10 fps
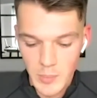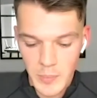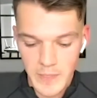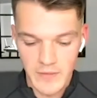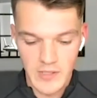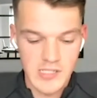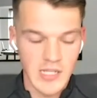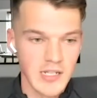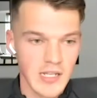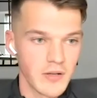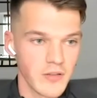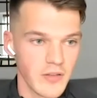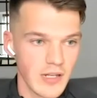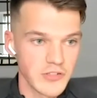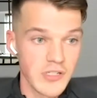And they sat down and
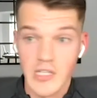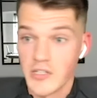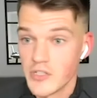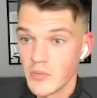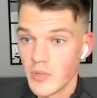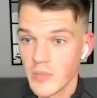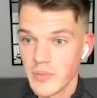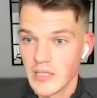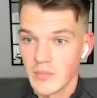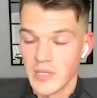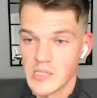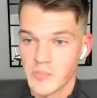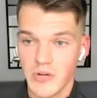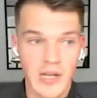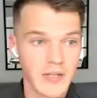they literally said, do you want to be the biggest
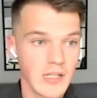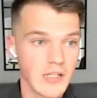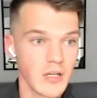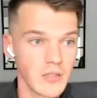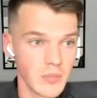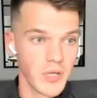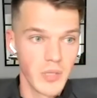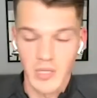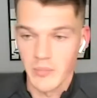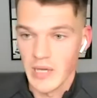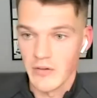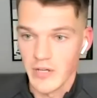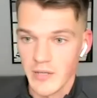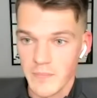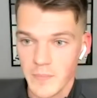brand in like the Birmingham
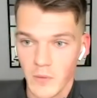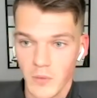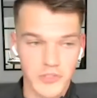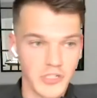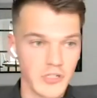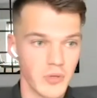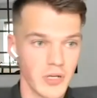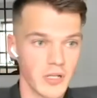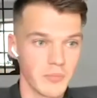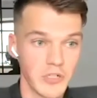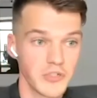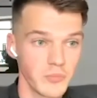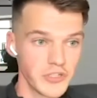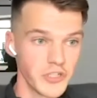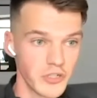area? Or do you want to,
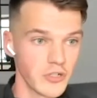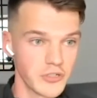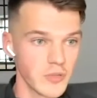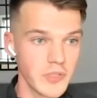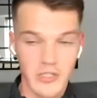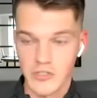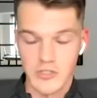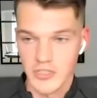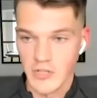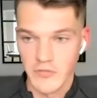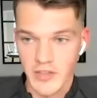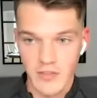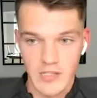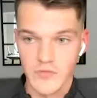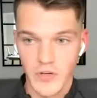which you could do, and you can touch everything,
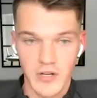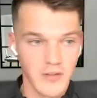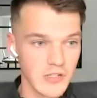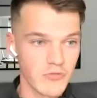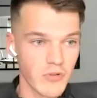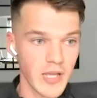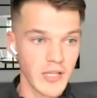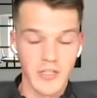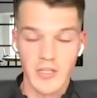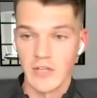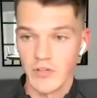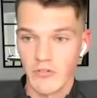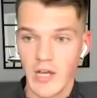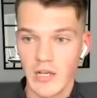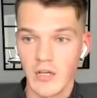that's fine and that's great and you can live a
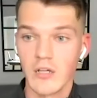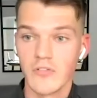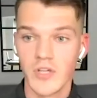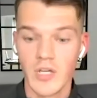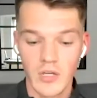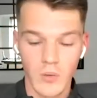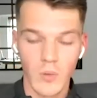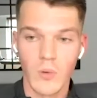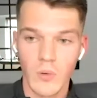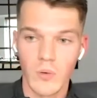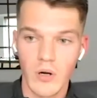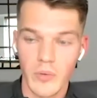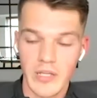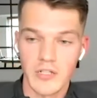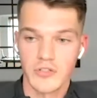great life. Or are
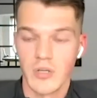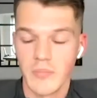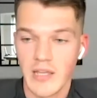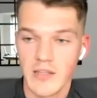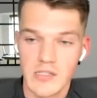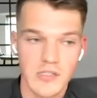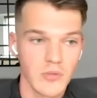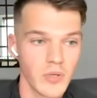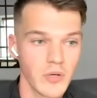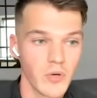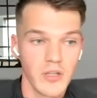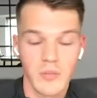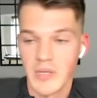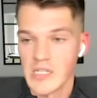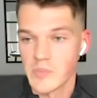we going to try and make this into one of the
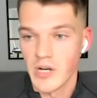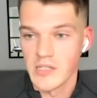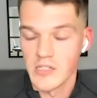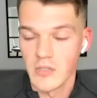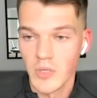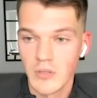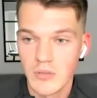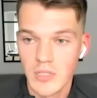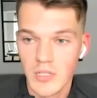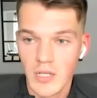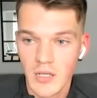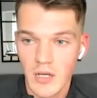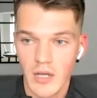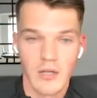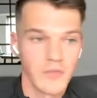biggest brands in the world?
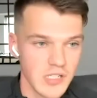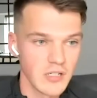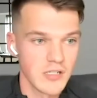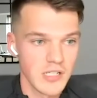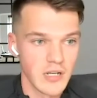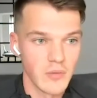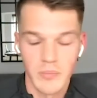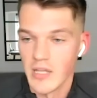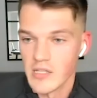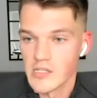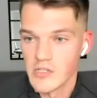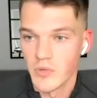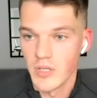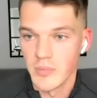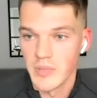And obviously I said, I want to make this into
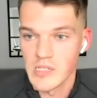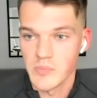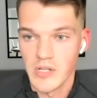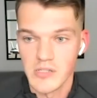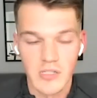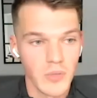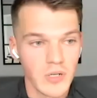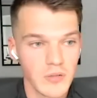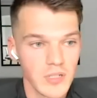one of the biggest brands in the world.